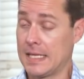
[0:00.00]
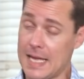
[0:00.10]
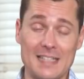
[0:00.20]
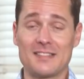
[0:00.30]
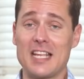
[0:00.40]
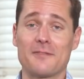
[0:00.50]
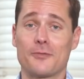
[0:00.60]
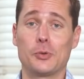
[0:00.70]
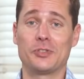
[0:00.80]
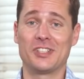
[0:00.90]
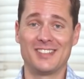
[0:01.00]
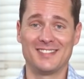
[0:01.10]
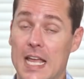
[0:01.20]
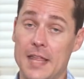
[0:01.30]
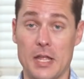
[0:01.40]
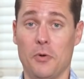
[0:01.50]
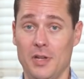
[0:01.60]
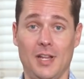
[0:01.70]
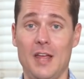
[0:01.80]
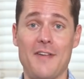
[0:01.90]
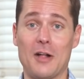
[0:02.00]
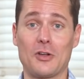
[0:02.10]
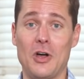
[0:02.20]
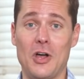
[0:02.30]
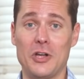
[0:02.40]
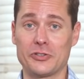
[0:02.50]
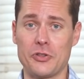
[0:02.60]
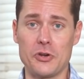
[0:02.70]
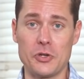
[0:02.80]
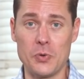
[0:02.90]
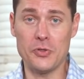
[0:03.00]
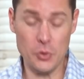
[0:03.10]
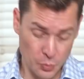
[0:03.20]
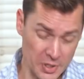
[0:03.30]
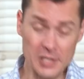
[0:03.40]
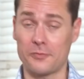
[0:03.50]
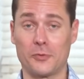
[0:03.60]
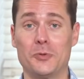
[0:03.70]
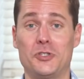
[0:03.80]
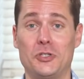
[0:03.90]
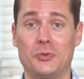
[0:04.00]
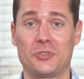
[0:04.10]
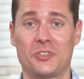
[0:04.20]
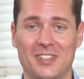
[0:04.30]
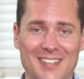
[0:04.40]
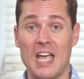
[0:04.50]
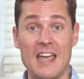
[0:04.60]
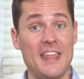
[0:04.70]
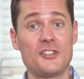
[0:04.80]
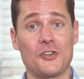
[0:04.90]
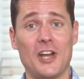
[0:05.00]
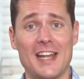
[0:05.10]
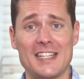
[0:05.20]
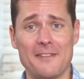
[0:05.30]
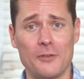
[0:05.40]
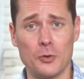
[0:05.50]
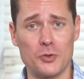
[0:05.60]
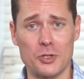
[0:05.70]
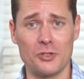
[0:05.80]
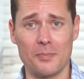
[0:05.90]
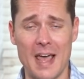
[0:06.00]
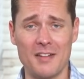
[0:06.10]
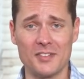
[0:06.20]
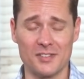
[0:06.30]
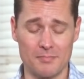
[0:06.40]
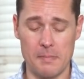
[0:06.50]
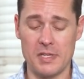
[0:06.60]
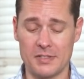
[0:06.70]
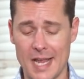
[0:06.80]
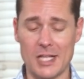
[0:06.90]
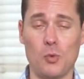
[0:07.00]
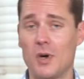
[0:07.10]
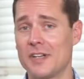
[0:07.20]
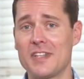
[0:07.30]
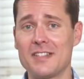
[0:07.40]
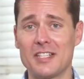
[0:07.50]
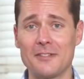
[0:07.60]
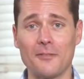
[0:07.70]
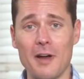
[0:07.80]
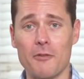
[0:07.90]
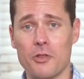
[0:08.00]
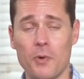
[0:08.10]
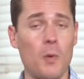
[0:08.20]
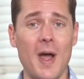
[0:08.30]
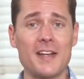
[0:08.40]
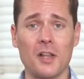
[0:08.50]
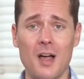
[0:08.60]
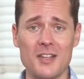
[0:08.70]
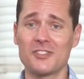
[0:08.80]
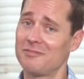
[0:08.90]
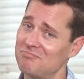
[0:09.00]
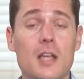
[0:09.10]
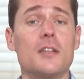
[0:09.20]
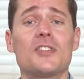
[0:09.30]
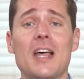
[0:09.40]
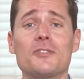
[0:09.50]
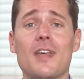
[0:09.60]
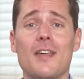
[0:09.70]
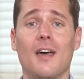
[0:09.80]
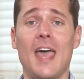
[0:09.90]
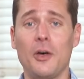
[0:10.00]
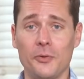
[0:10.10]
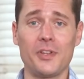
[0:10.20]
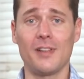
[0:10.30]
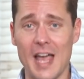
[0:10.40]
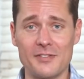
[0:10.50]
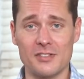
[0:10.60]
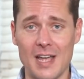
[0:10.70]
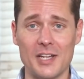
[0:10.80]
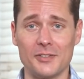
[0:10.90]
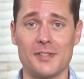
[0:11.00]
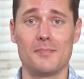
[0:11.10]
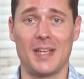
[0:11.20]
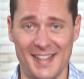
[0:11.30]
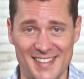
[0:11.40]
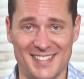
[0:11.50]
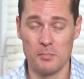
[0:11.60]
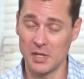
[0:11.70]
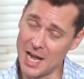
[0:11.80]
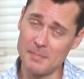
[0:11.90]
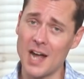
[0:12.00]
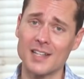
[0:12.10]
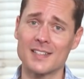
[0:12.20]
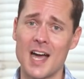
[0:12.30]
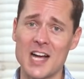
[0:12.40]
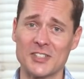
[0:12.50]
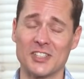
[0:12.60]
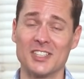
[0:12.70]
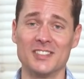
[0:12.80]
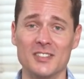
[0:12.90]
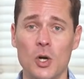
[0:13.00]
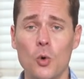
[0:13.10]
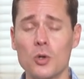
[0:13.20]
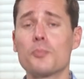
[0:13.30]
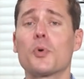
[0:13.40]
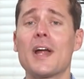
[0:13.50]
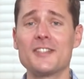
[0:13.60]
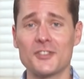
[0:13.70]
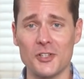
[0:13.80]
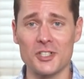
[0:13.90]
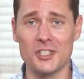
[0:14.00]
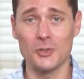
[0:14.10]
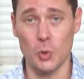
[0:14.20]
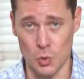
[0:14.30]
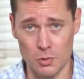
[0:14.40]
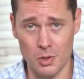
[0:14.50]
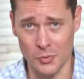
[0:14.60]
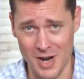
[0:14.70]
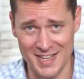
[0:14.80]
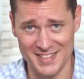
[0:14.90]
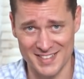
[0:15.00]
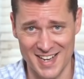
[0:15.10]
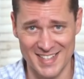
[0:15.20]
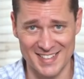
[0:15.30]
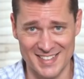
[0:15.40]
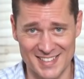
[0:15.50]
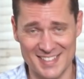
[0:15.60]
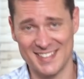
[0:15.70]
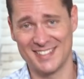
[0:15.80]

can't stand fruit. And they really love alcohol, so they're doing the real fruit juice. Hey, that's a good idea for nutritional balance. Maybe cycle one of these in for every 3 White Claws. Sounds like a healthy lifestyle to me. But I'm not a doctor, or a brain surgeon, or a rocket scientist,